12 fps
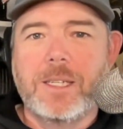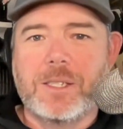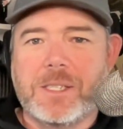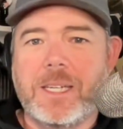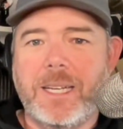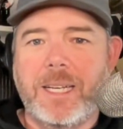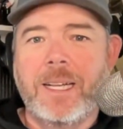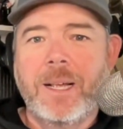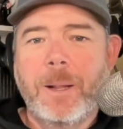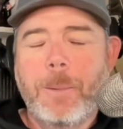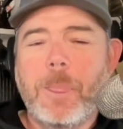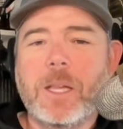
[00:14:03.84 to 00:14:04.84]
to see
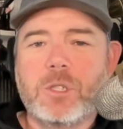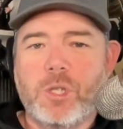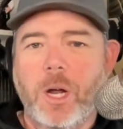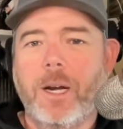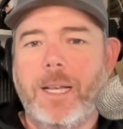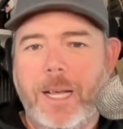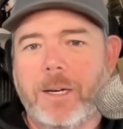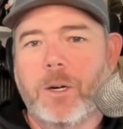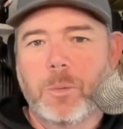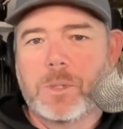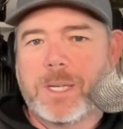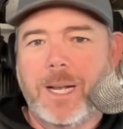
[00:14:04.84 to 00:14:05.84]
that Johnny
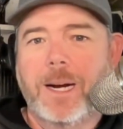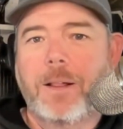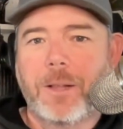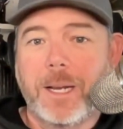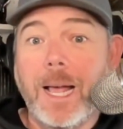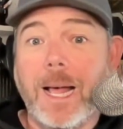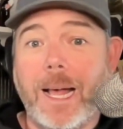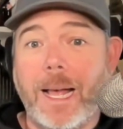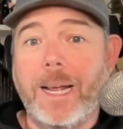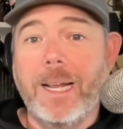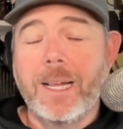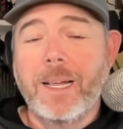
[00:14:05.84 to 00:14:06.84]
Hekker was kind of the
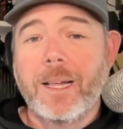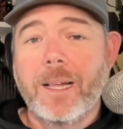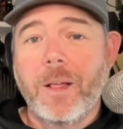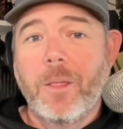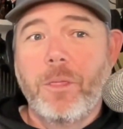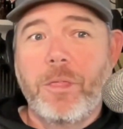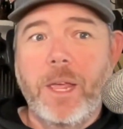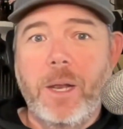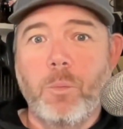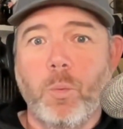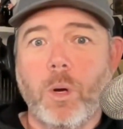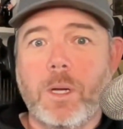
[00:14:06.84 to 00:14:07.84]
guy
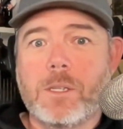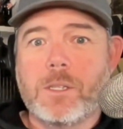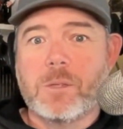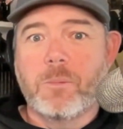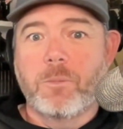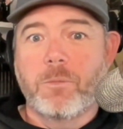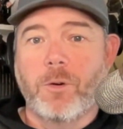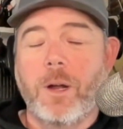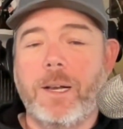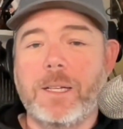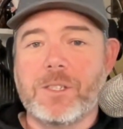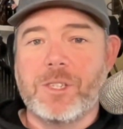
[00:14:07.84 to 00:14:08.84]
that was
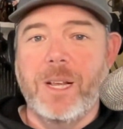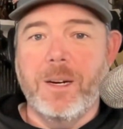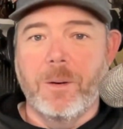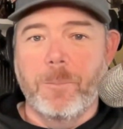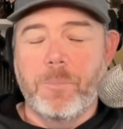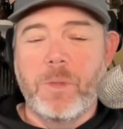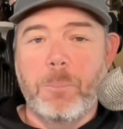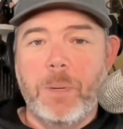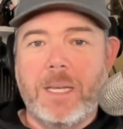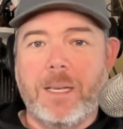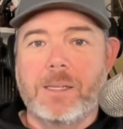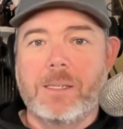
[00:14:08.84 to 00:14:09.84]
front and center
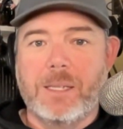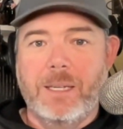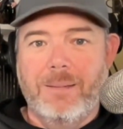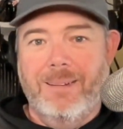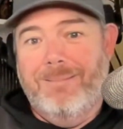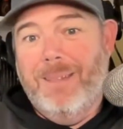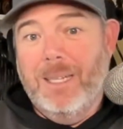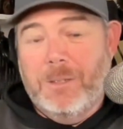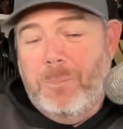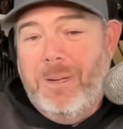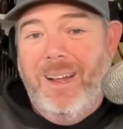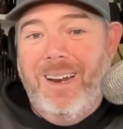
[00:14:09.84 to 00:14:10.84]
because, let's
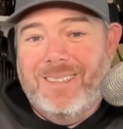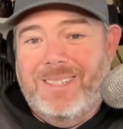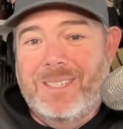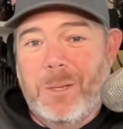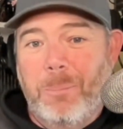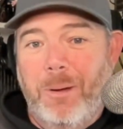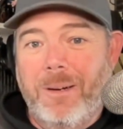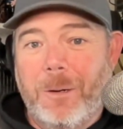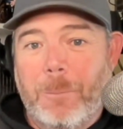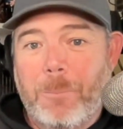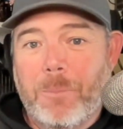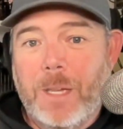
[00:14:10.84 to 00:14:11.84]
be honest, he's the
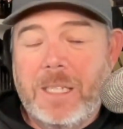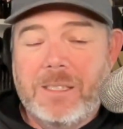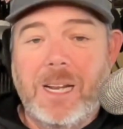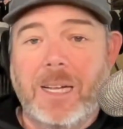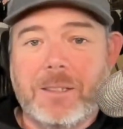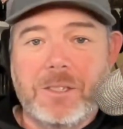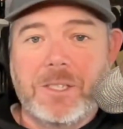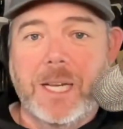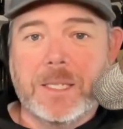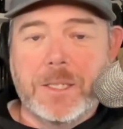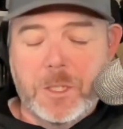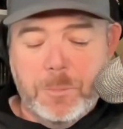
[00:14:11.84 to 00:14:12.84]
punter. It's not the
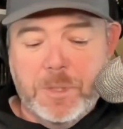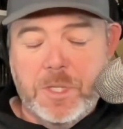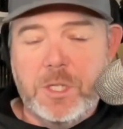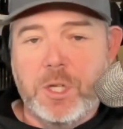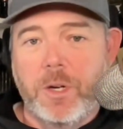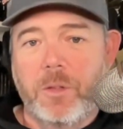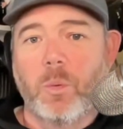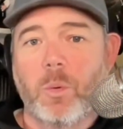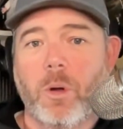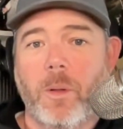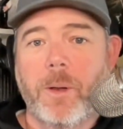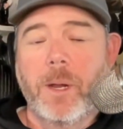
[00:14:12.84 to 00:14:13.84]
sexiest position in the
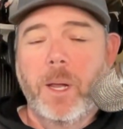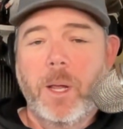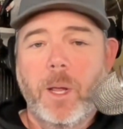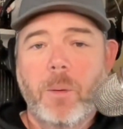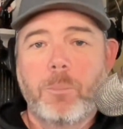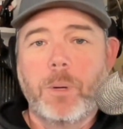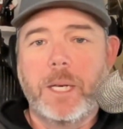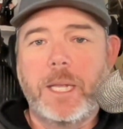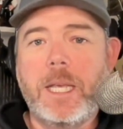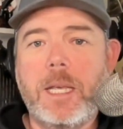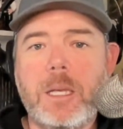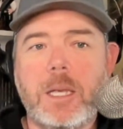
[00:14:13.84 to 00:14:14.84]
world. But
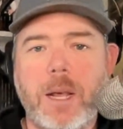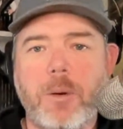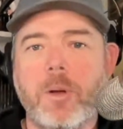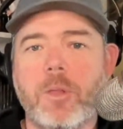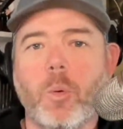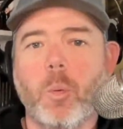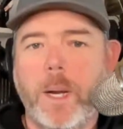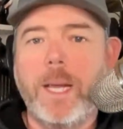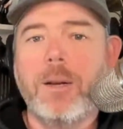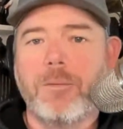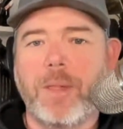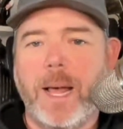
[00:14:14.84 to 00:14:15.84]
he carried the
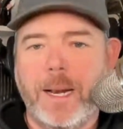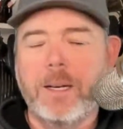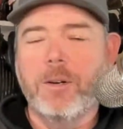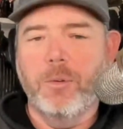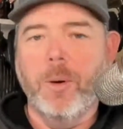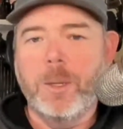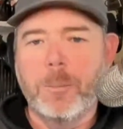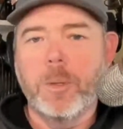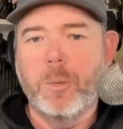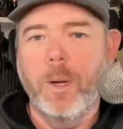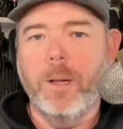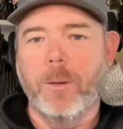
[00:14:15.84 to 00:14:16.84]
weight of that incredibly
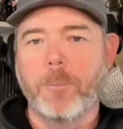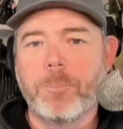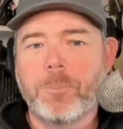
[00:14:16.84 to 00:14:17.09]
well.